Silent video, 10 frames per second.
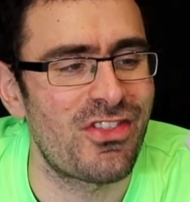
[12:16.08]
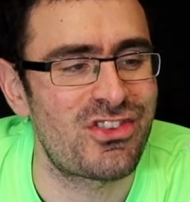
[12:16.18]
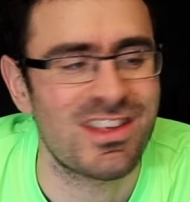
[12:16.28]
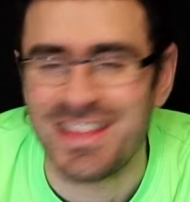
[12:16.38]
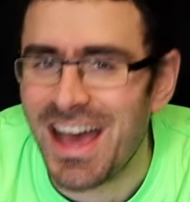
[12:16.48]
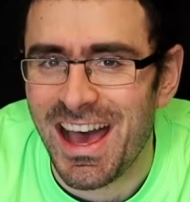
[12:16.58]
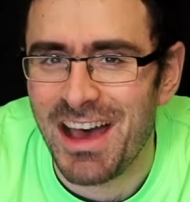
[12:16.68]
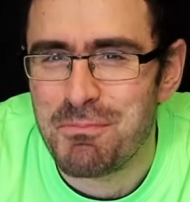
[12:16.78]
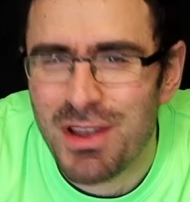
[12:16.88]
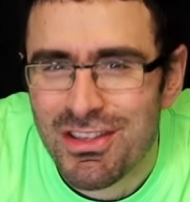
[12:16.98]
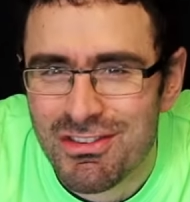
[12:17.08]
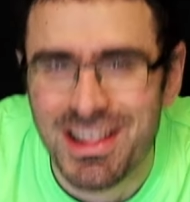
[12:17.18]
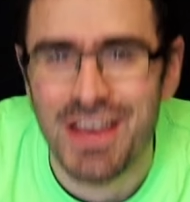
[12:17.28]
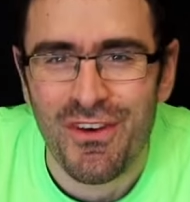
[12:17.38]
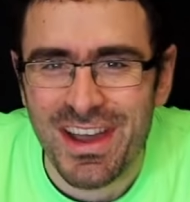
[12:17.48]
Just that,
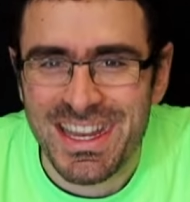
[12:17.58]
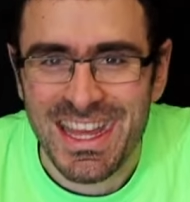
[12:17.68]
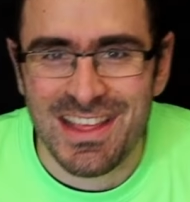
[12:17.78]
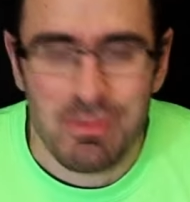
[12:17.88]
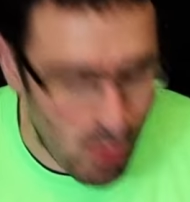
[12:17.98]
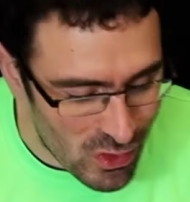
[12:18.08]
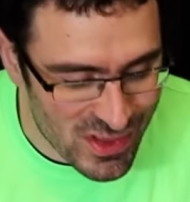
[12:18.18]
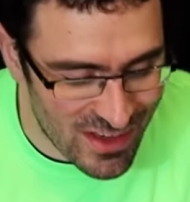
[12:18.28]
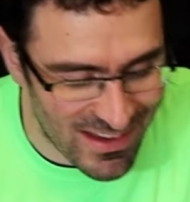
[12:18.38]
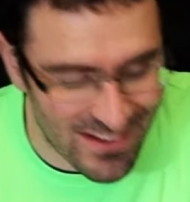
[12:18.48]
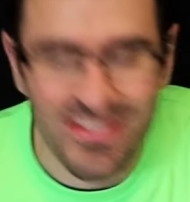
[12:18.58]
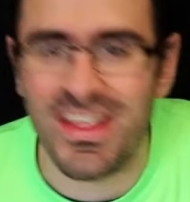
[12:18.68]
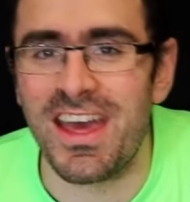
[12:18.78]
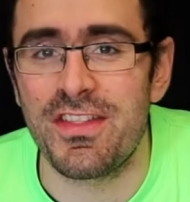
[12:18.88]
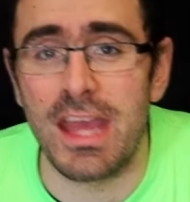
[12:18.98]
administrative ideas. What's going on
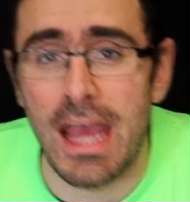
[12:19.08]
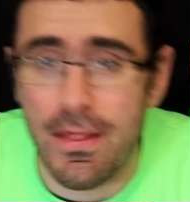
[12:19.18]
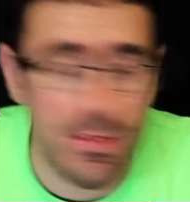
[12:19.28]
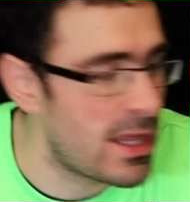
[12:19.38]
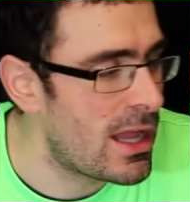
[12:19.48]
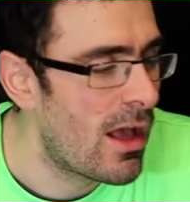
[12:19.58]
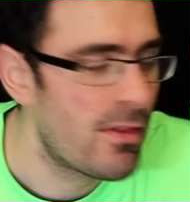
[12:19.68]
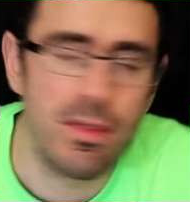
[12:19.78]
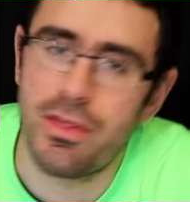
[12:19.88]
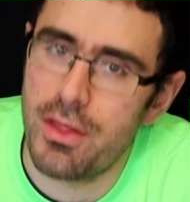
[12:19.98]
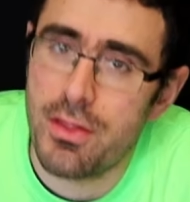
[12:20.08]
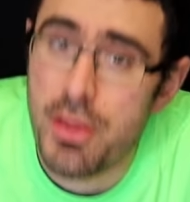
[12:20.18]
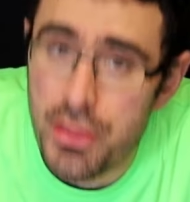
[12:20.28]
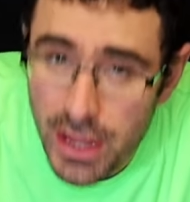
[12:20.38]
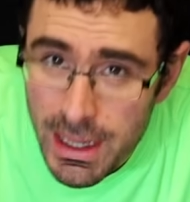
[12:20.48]
there? The
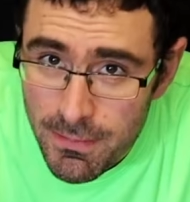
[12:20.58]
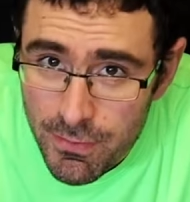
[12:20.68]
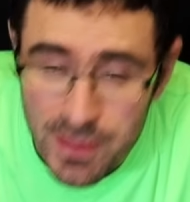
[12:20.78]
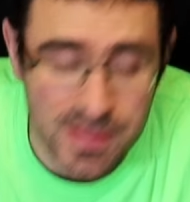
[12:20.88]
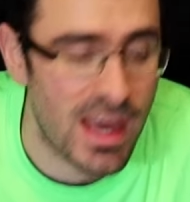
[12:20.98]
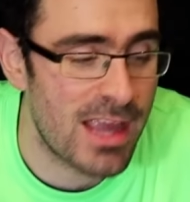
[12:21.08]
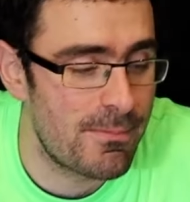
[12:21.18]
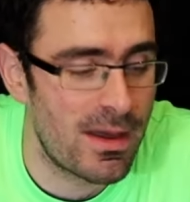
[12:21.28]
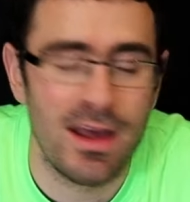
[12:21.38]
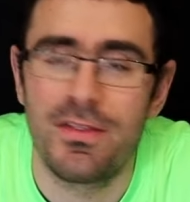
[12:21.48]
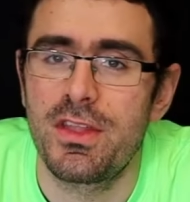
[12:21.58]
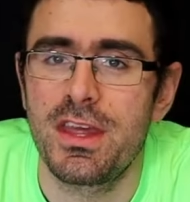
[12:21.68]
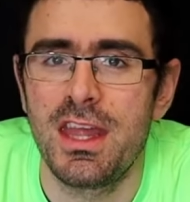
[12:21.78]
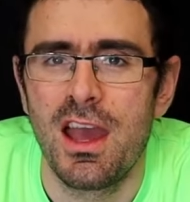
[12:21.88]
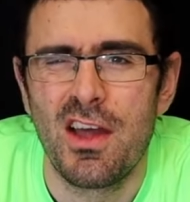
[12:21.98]
theme of this game and
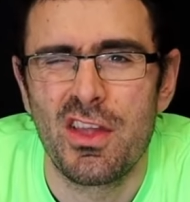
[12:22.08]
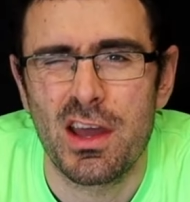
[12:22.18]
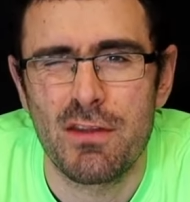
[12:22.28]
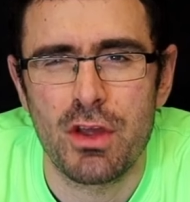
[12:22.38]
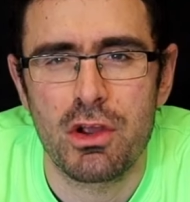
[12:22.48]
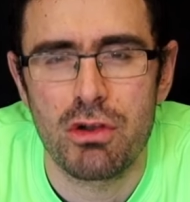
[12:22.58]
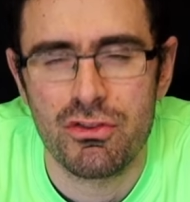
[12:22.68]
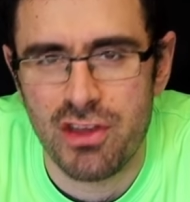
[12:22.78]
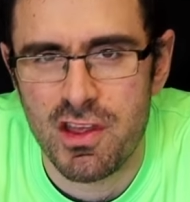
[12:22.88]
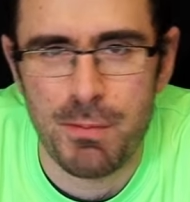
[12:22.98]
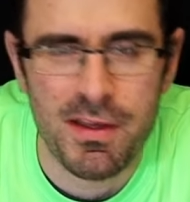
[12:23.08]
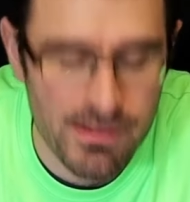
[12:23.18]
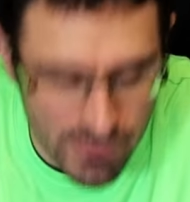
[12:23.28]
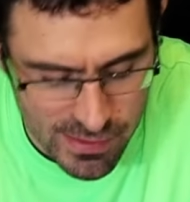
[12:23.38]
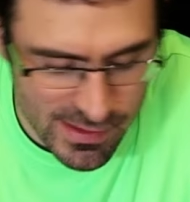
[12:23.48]
the kind of the crunchy
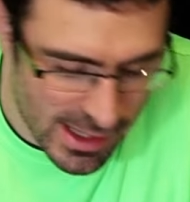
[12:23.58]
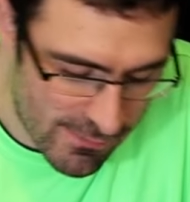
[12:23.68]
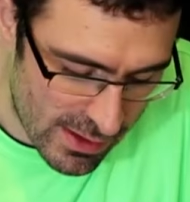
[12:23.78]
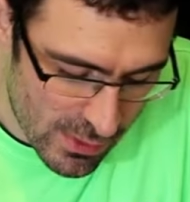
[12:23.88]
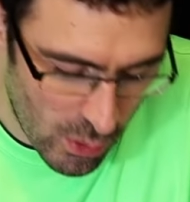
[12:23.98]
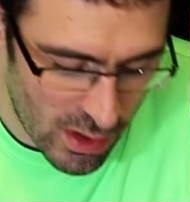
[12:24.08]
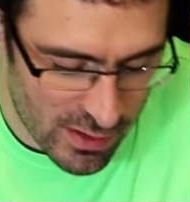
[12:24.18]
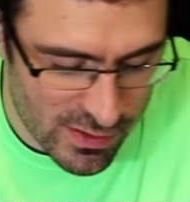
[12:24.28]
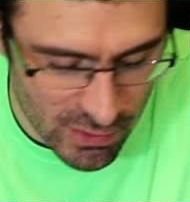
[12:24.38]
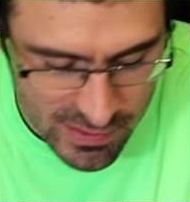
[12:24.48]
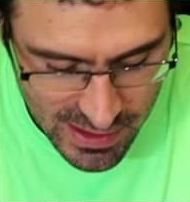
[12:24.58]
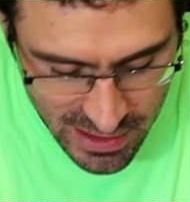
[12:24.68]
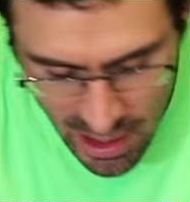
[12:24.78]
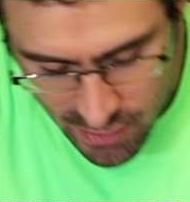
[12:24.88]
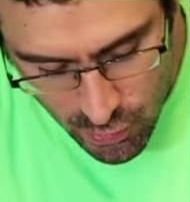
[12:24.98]
specificity of it's quite exciting.
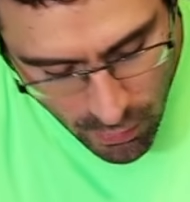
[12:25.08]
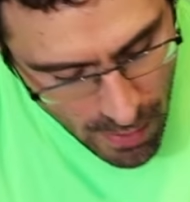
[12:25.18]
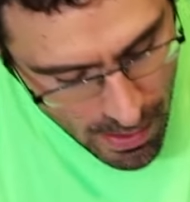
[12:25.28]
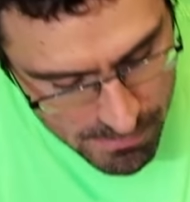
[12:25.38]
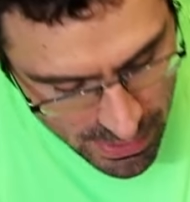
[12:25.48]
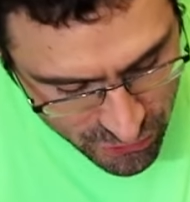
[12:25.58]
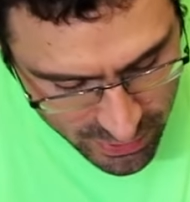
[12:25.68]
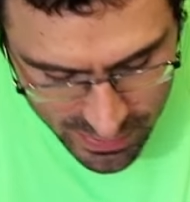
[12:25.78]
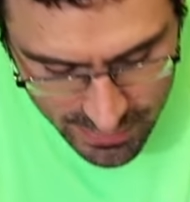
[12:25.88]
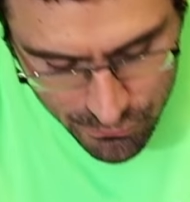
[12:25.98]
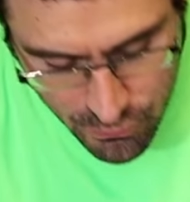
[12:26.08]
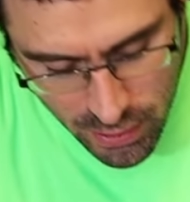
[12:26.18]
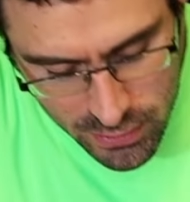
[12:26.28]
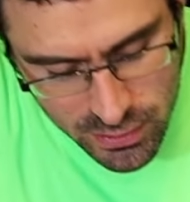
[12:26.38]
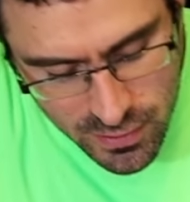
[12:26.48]
It's got missions in
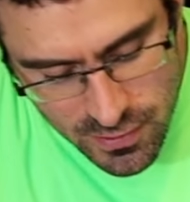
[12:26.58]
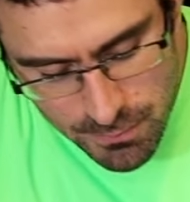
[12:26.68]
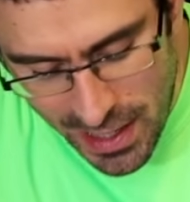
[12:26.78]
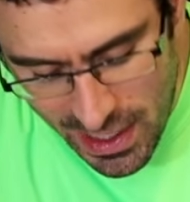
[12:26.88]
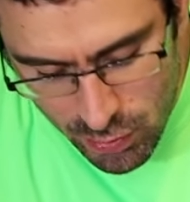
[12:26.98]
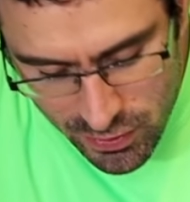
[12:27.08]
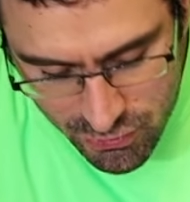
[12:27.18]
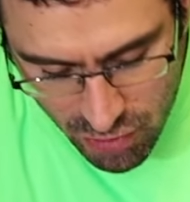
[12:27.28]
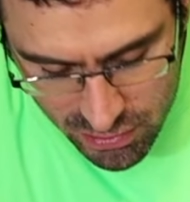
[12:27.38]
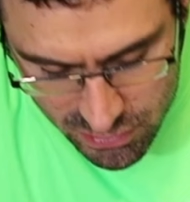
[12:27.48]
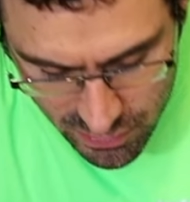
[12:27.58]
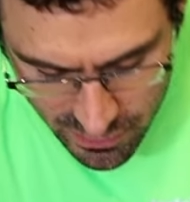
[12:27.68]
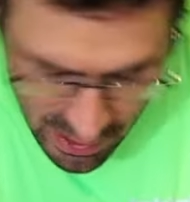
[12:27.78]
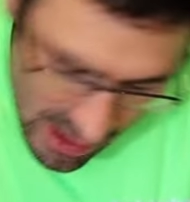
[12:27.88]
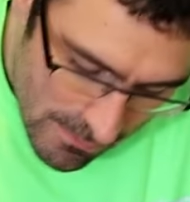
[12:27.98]
France, power
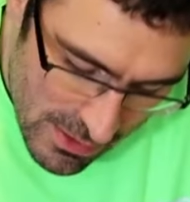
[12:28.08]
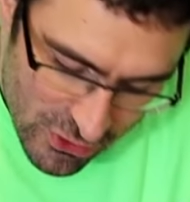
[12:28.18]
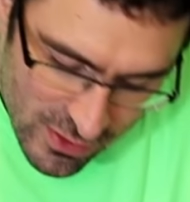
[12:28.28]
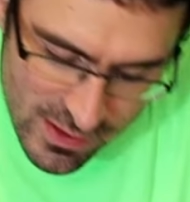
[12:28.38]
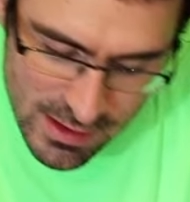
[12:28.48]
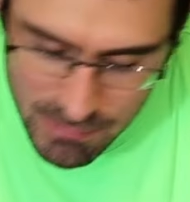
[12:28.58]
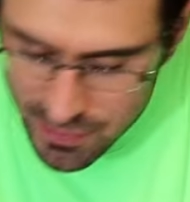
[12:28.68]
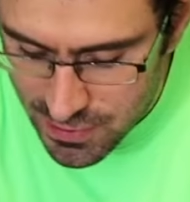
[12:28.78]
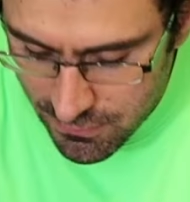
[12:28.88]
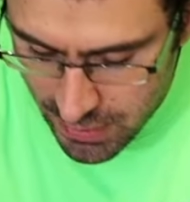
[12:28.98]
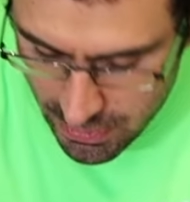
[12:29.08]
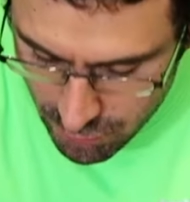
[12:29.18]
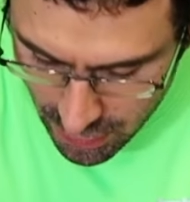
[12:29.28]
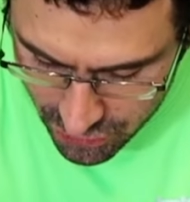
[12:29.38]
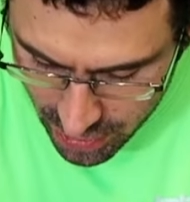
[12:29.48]
struggles, missions in Muscovy in
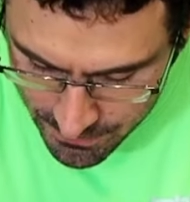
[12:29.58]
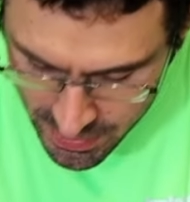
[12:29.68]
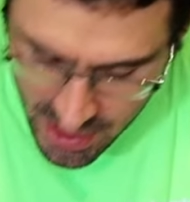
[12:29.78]
Russia,